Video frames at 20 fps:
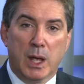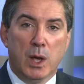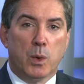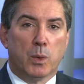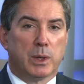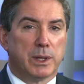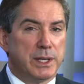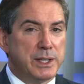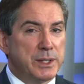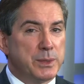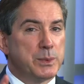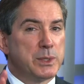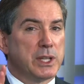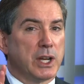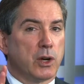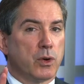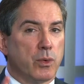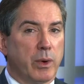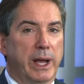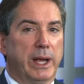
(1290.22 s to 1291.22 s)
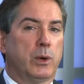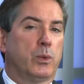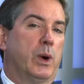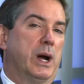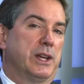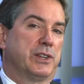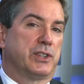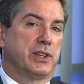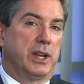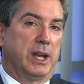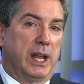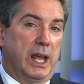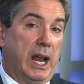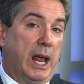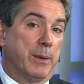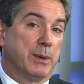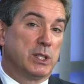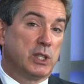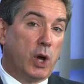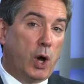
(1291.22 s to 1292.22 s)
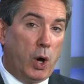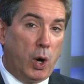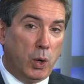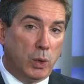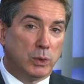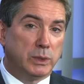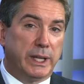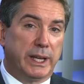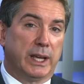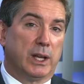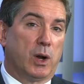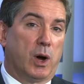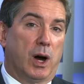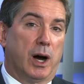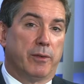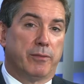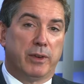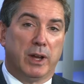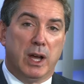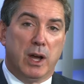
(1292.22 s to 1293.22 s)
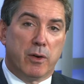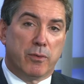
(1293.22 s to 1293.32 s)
Well, this was a great question, and I was holding it off